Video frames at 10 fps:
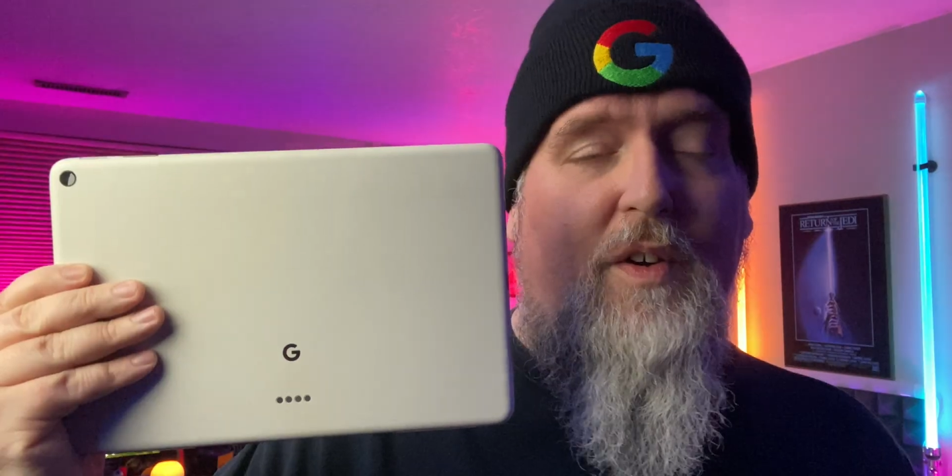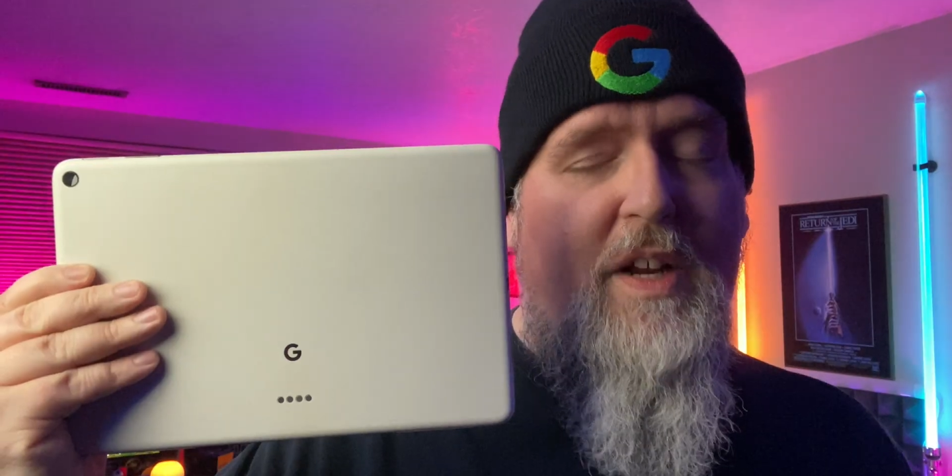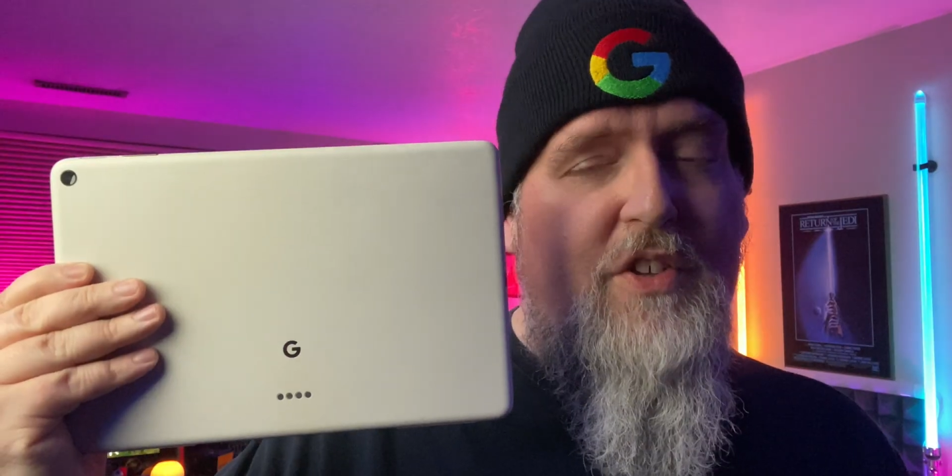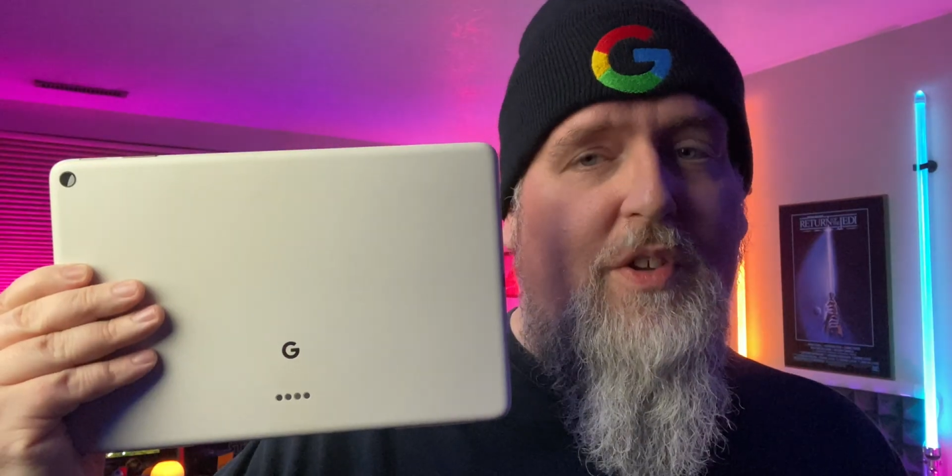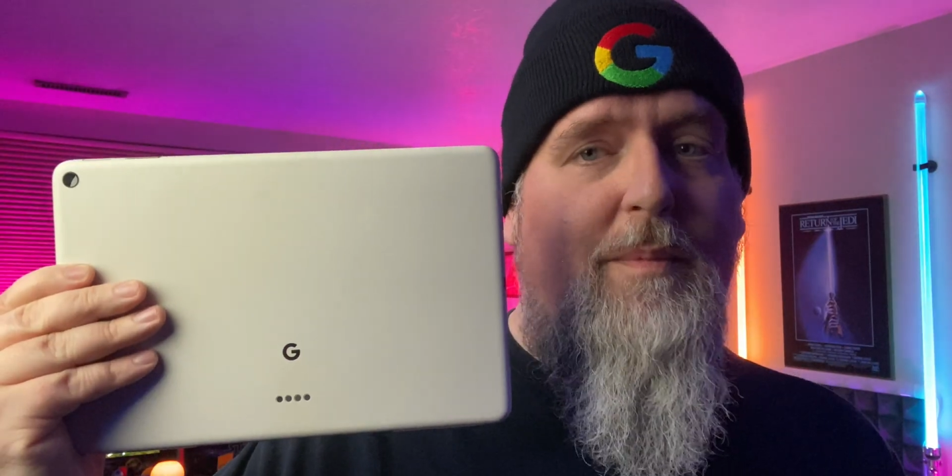
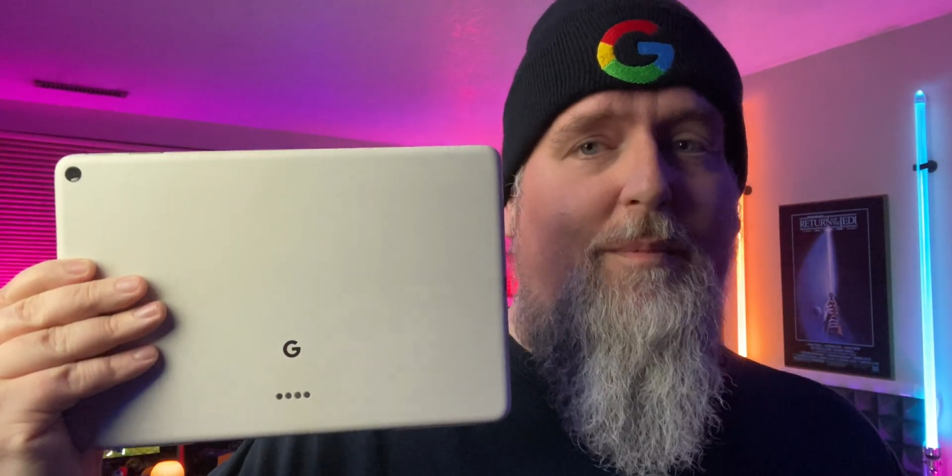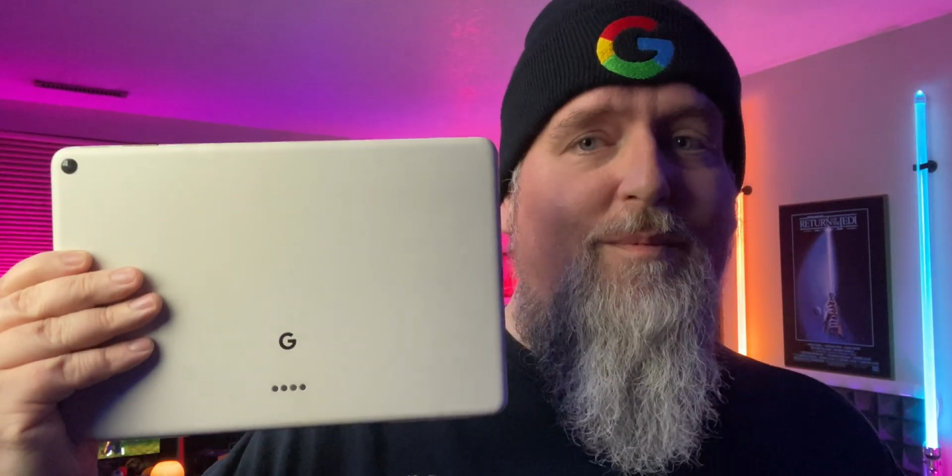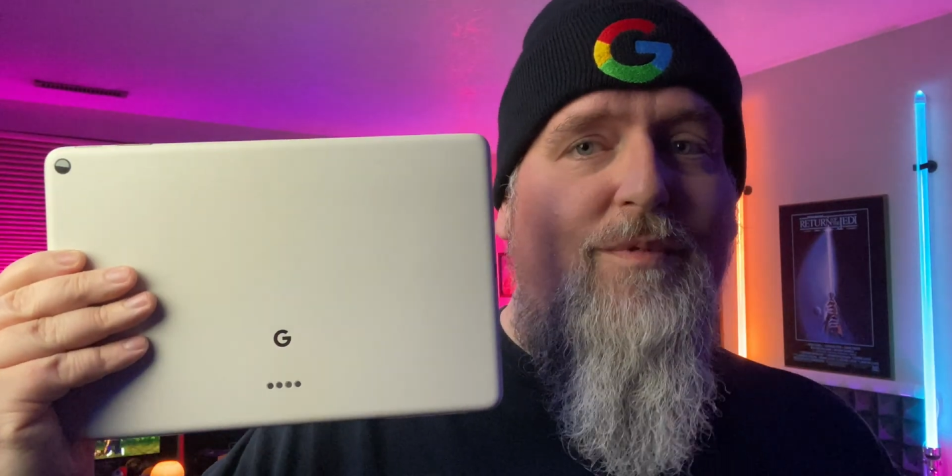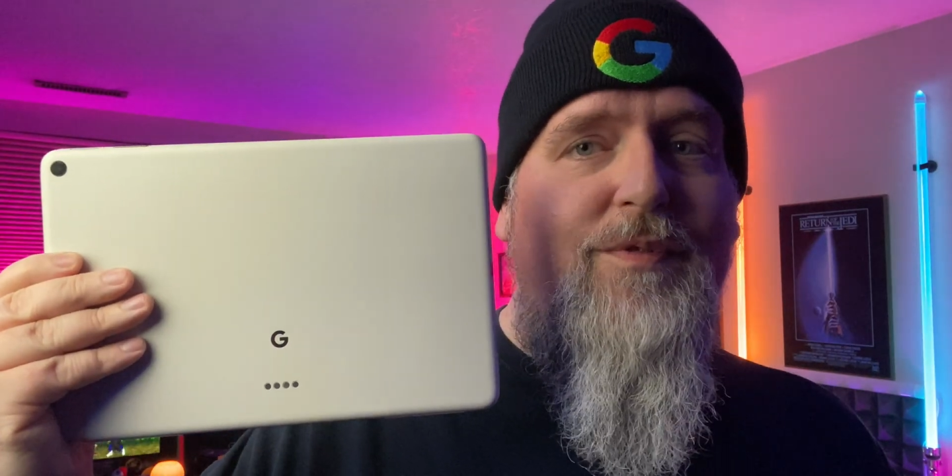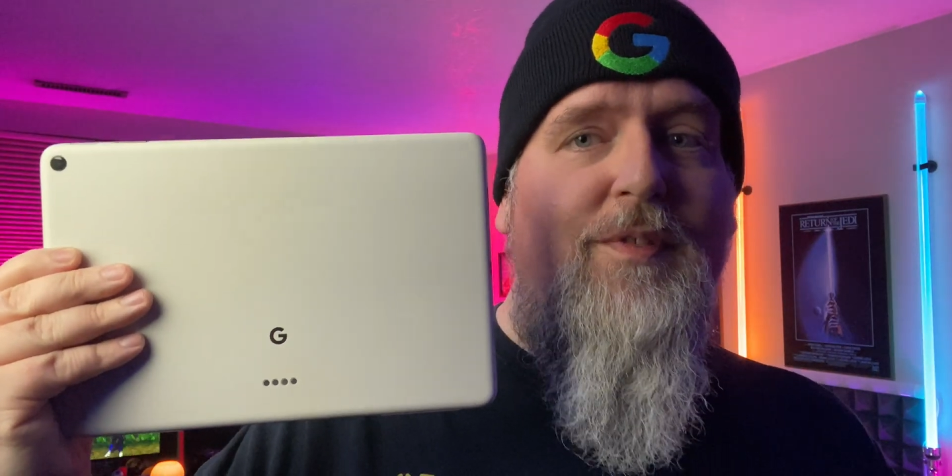is some
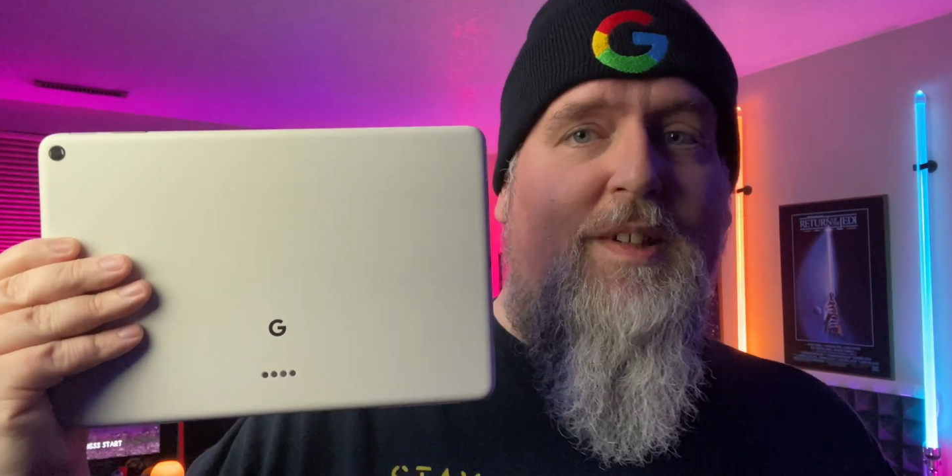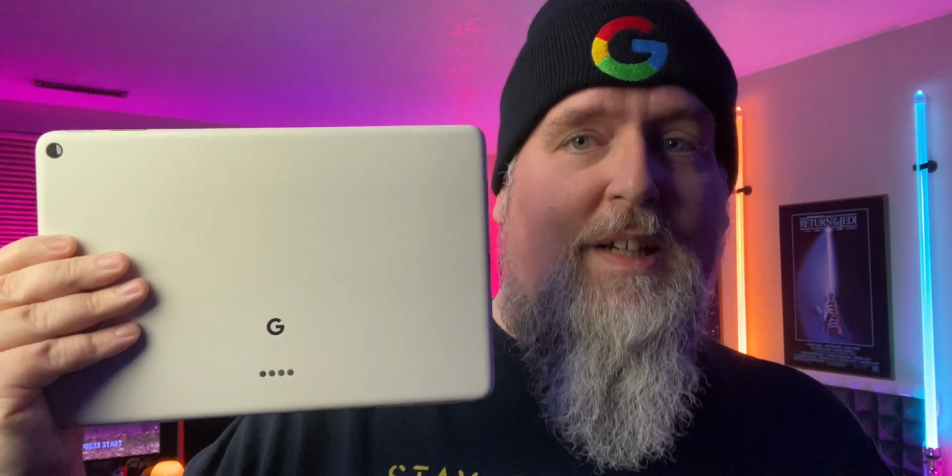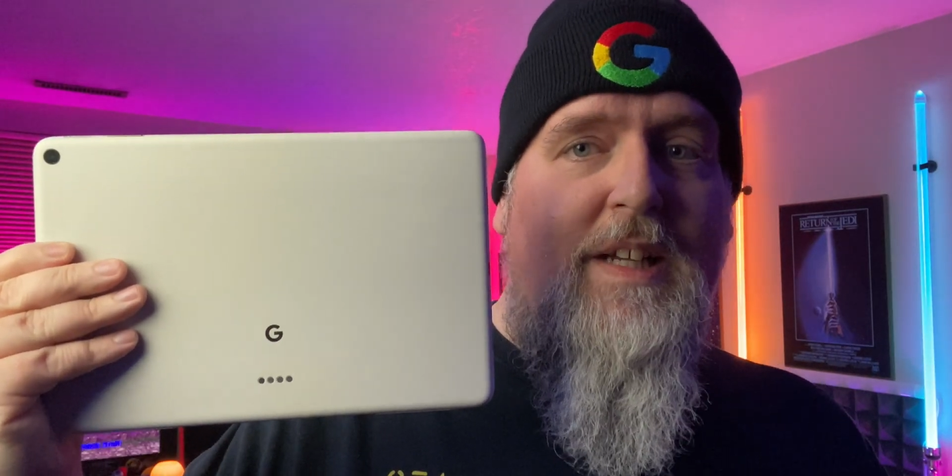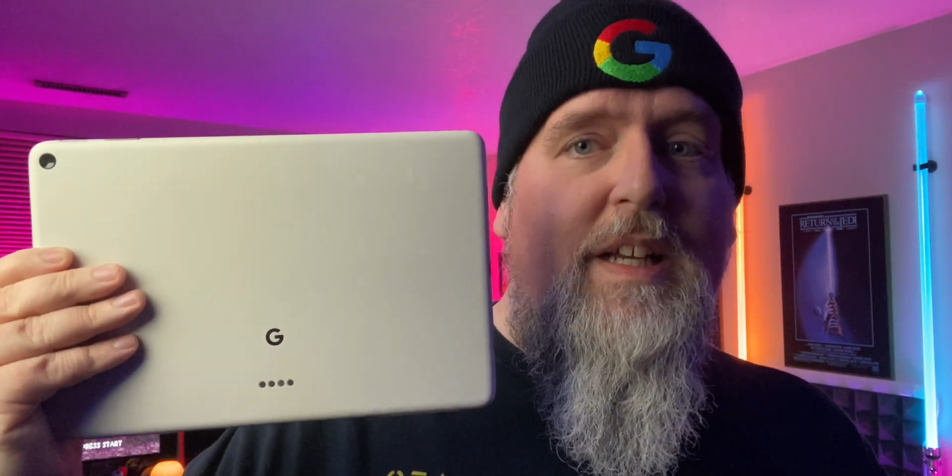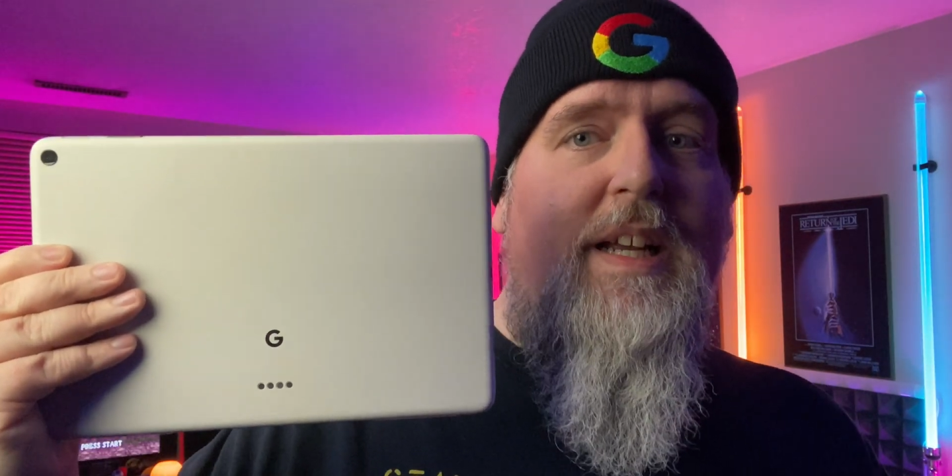oomph
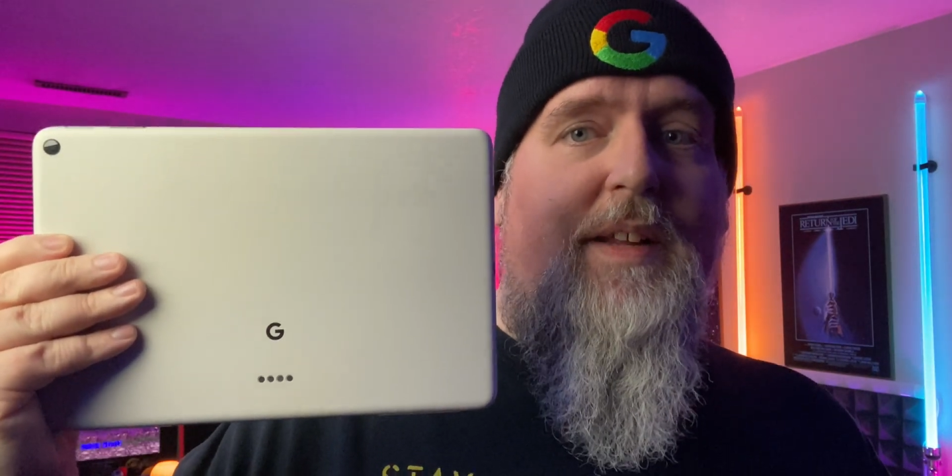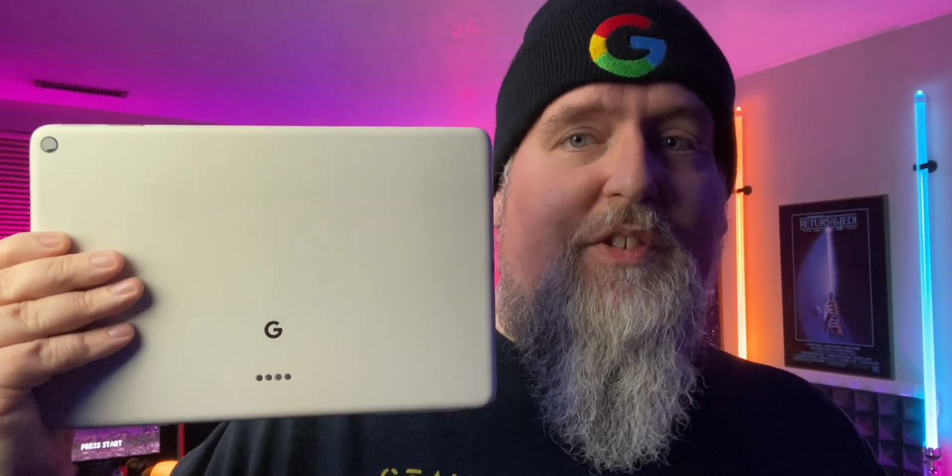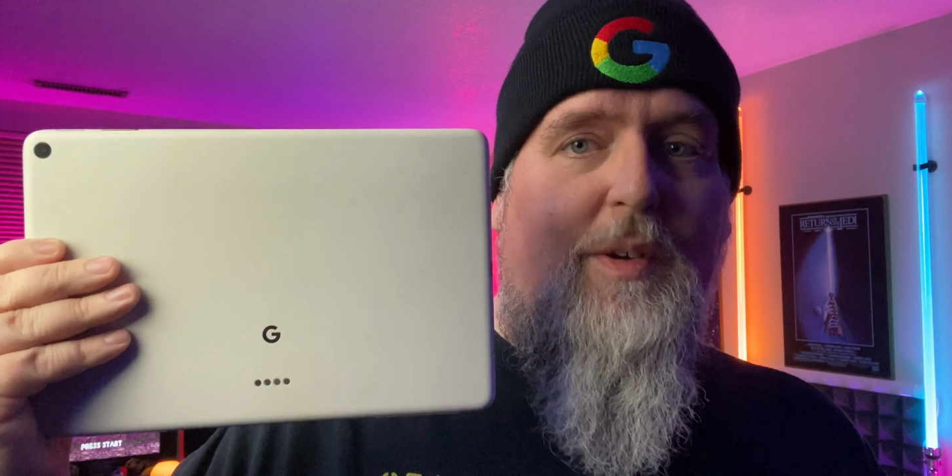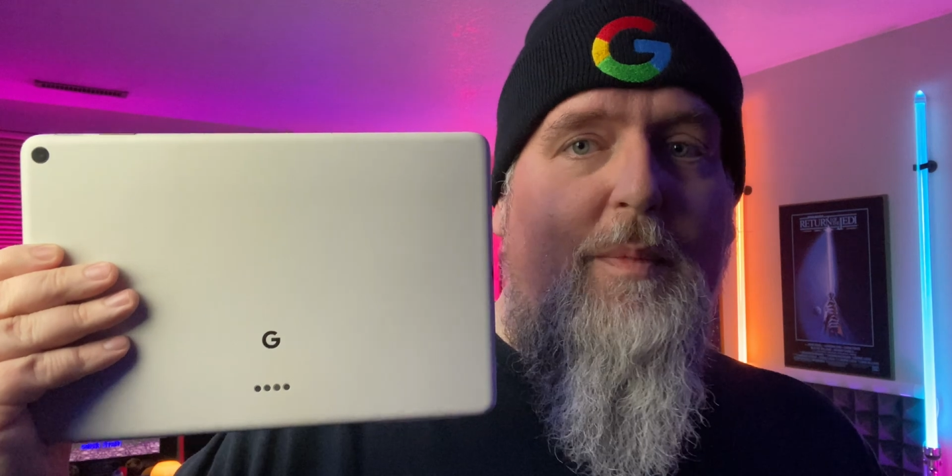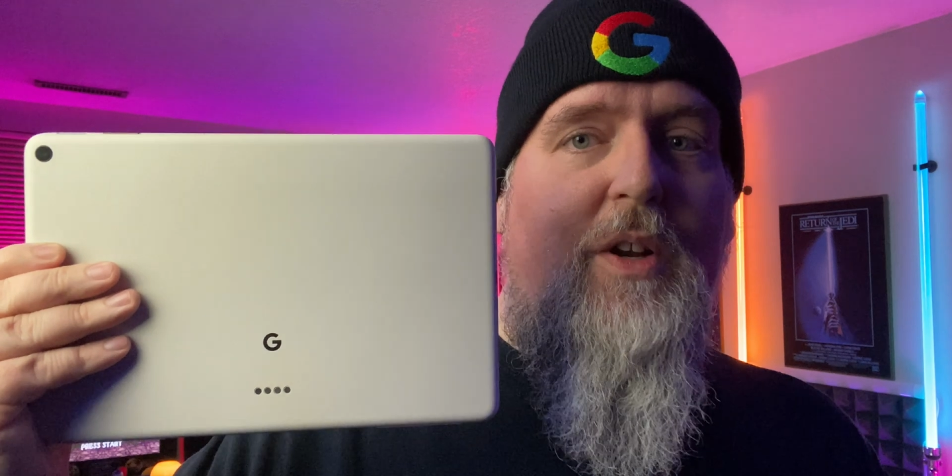and
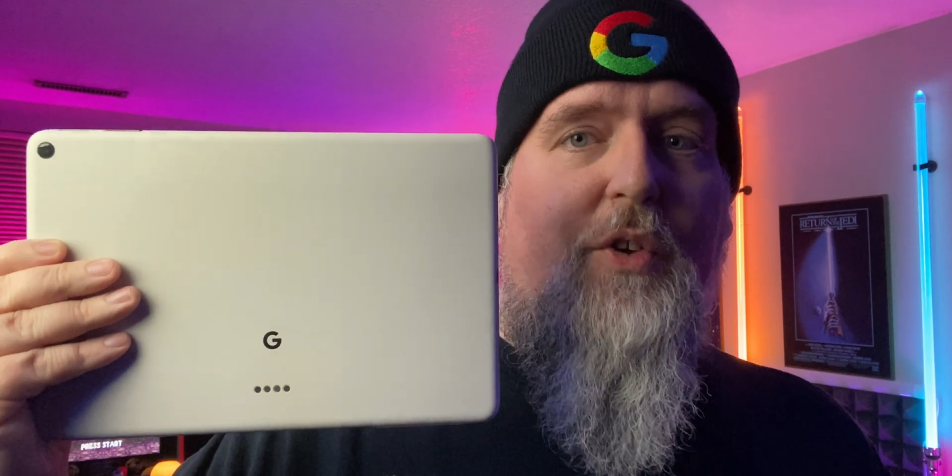some